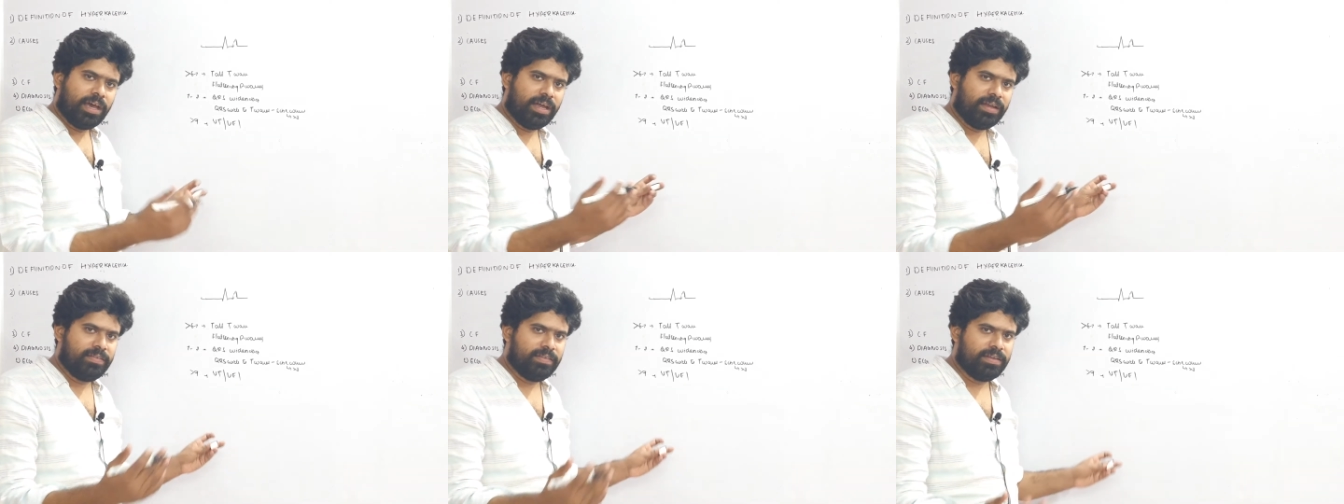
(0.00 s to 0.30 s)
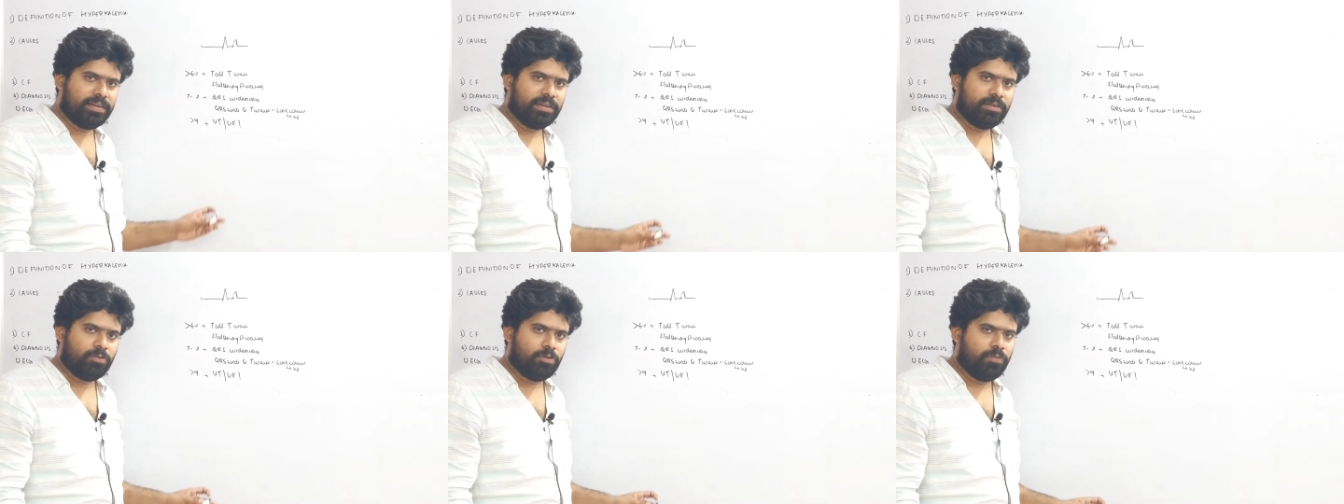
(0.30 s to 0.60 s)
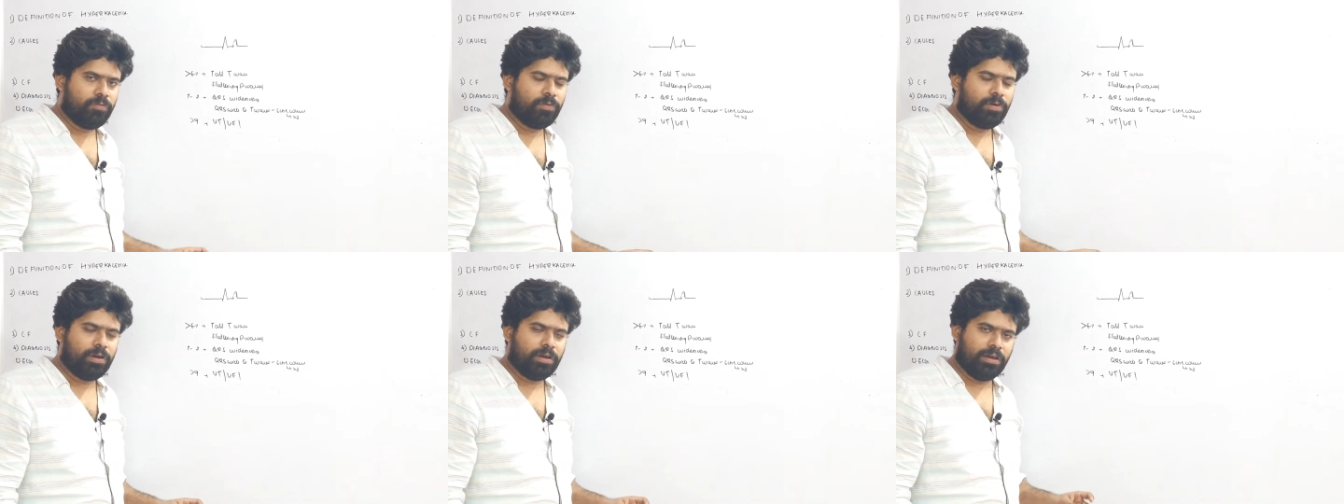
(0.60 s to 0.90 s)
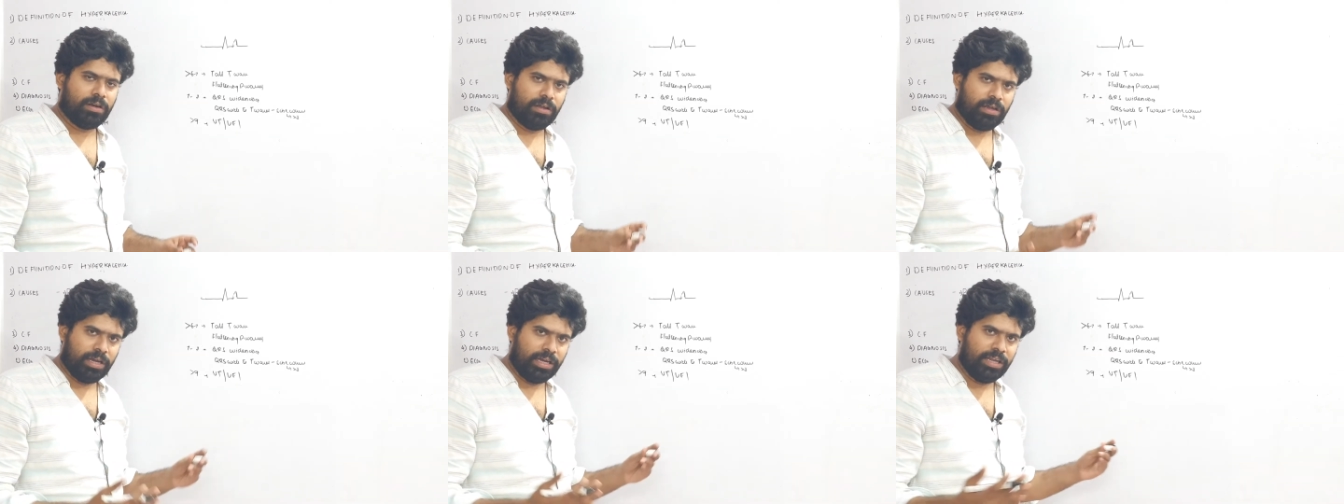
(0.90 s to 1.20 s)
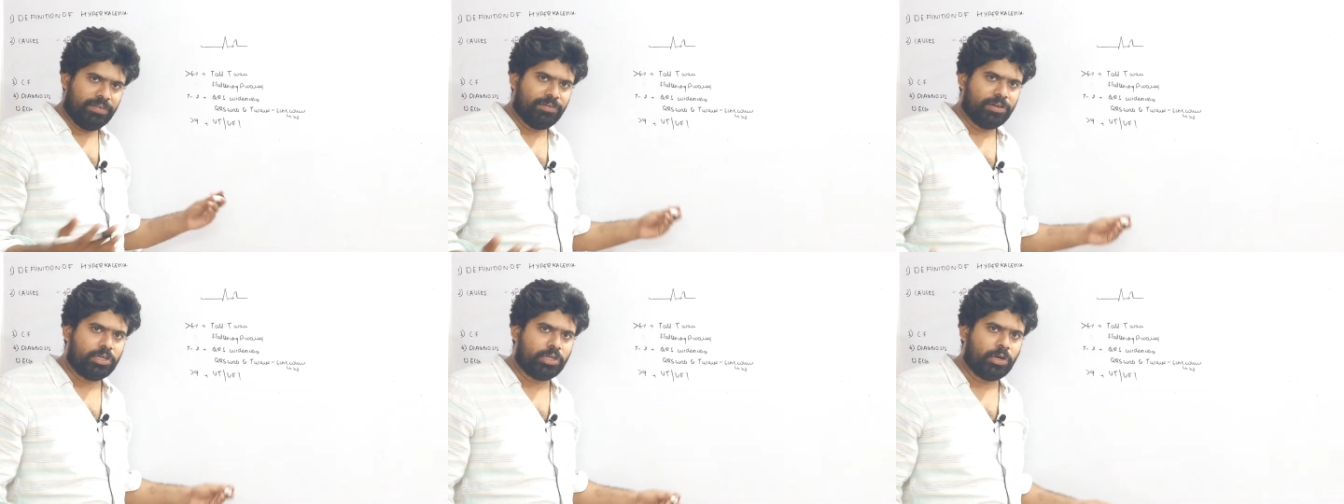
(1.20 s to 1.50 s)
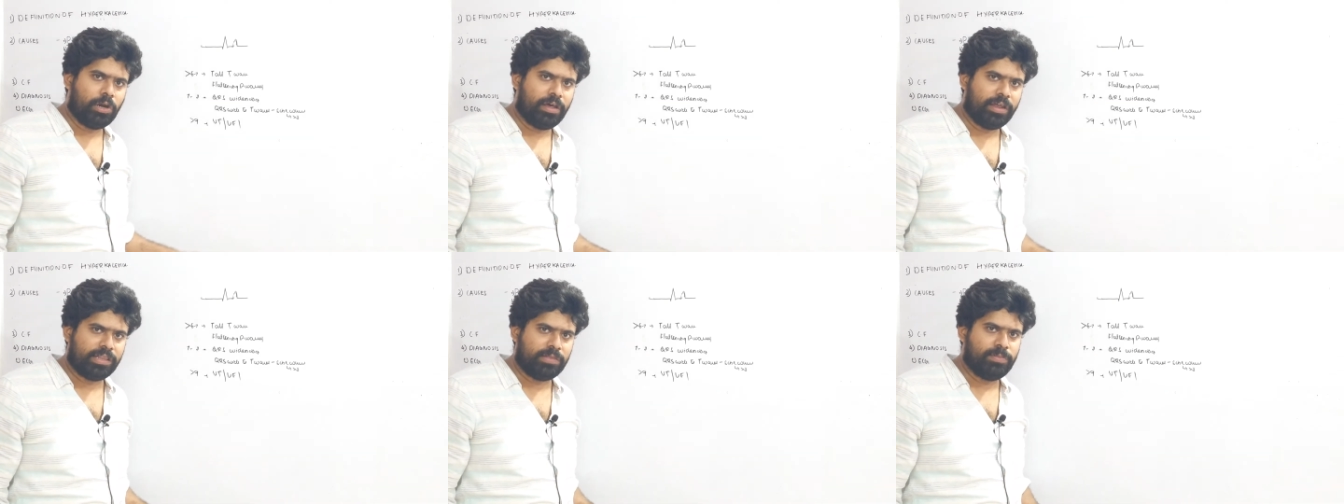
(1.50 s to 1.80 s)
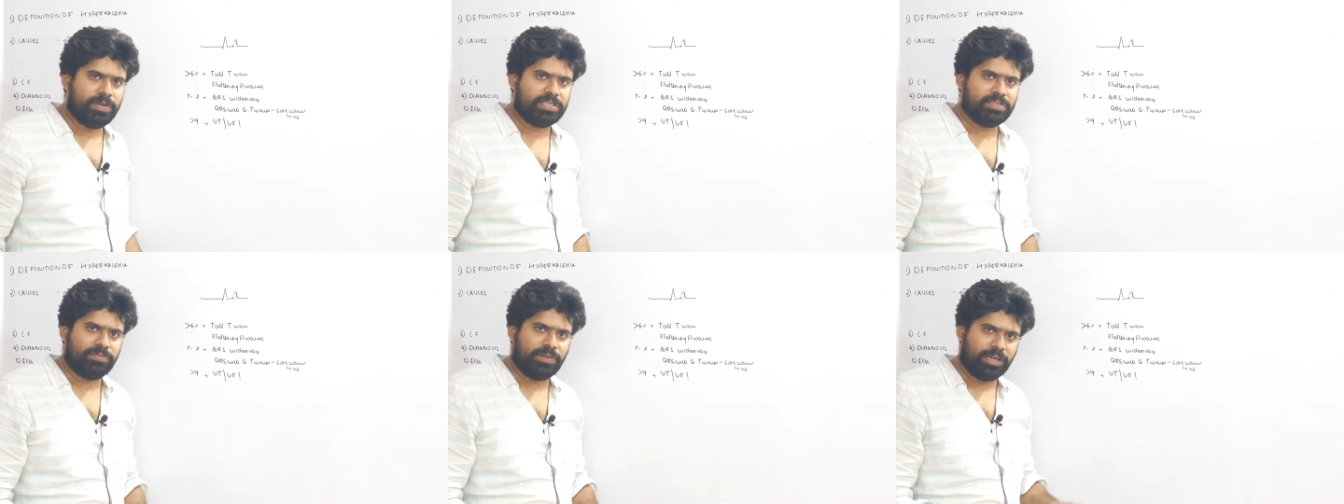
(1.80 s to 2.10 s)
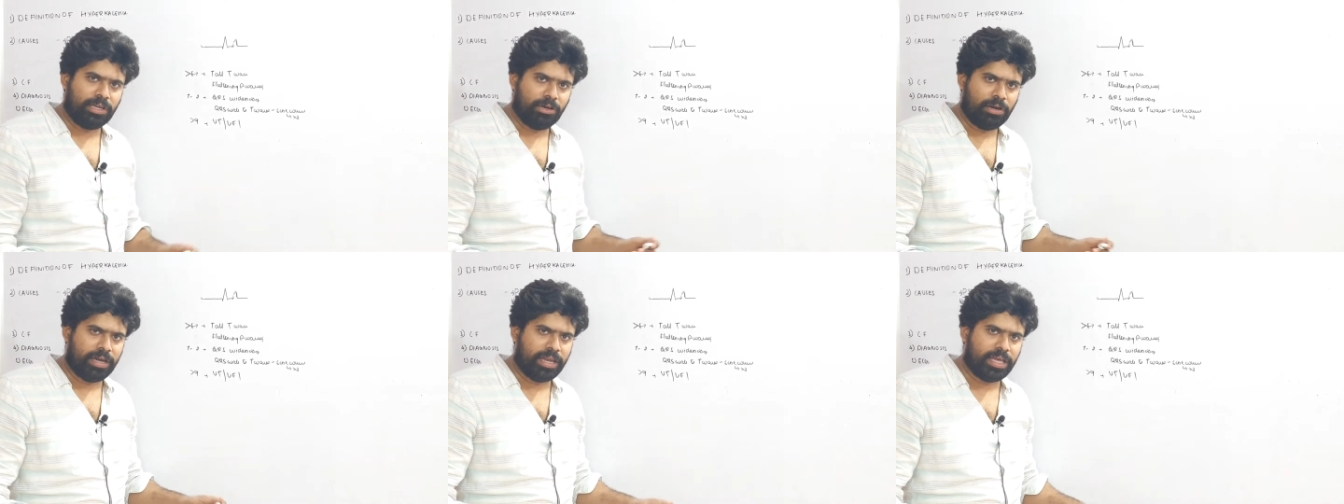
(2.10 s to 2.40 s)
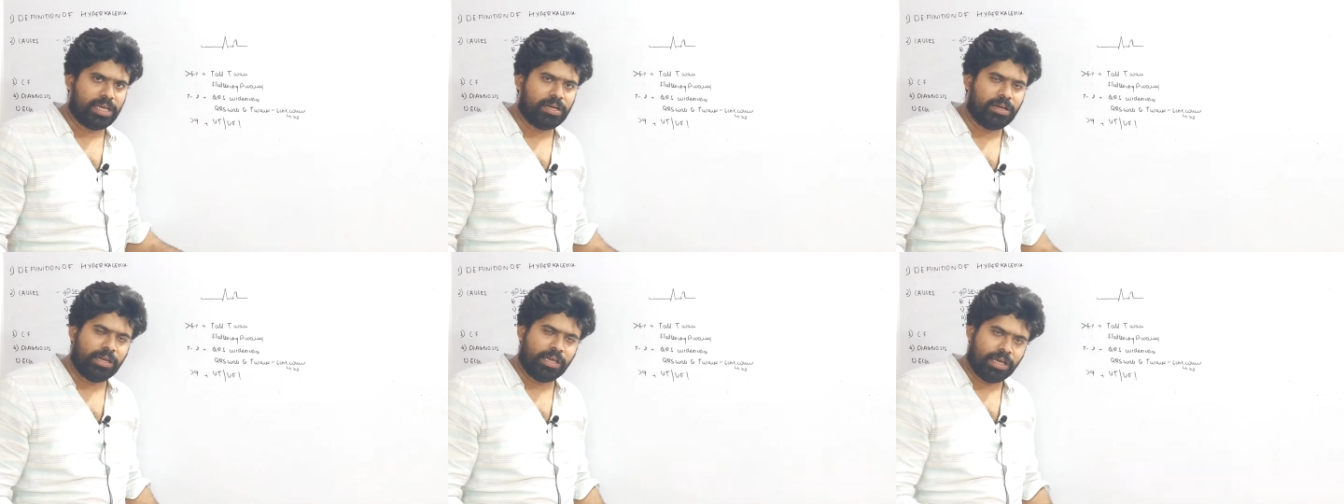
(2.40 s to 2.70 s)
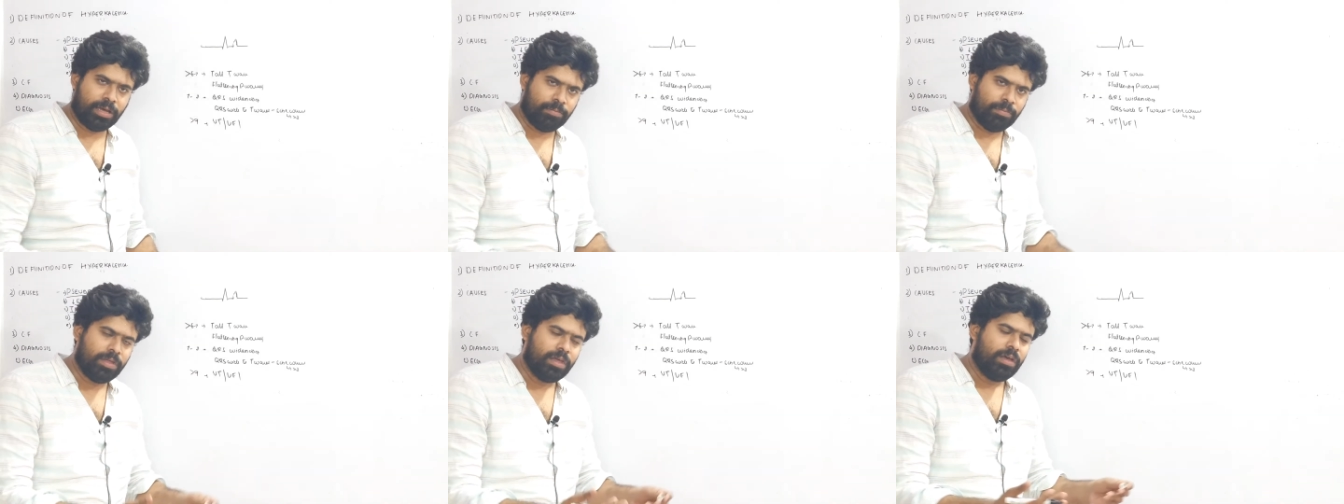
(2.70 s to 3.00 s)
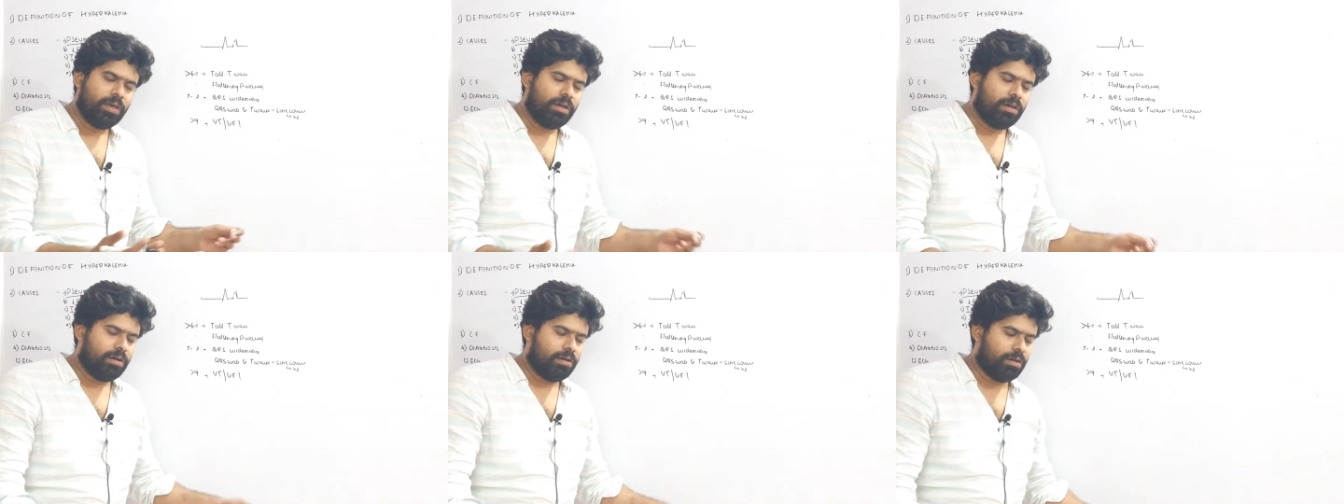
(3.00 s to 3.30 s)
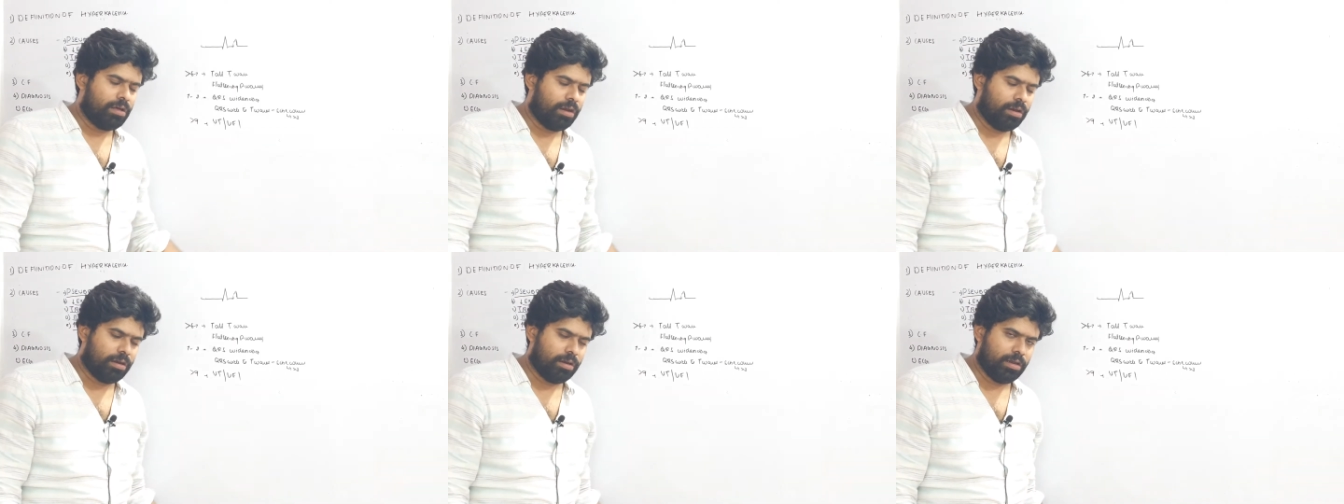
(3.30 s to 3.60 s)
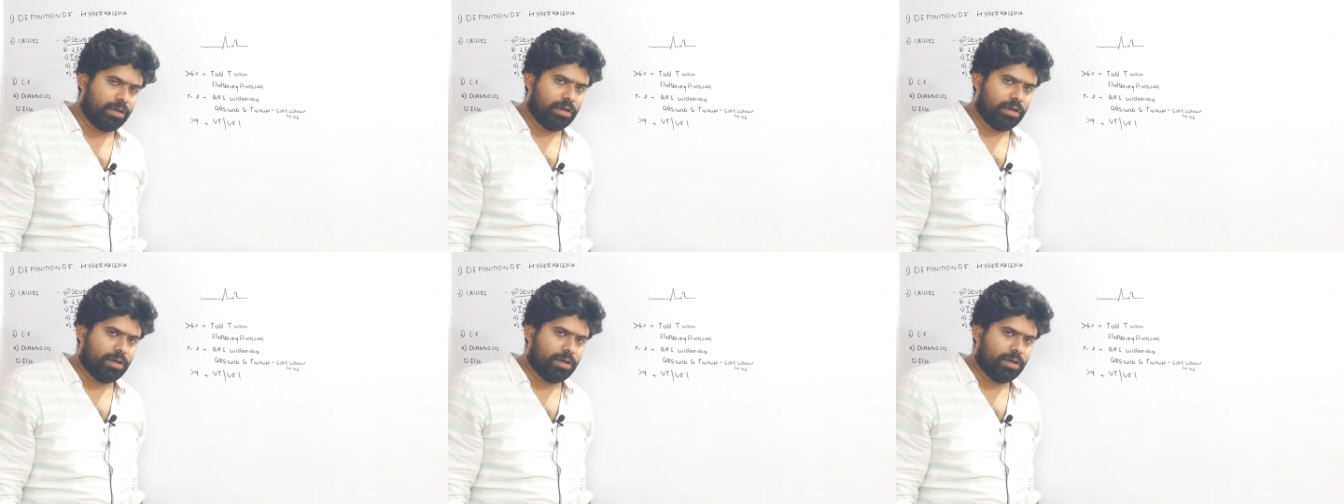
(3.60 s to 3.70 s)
and then go for any ventricular arrhythmias, ventricular tachycardia or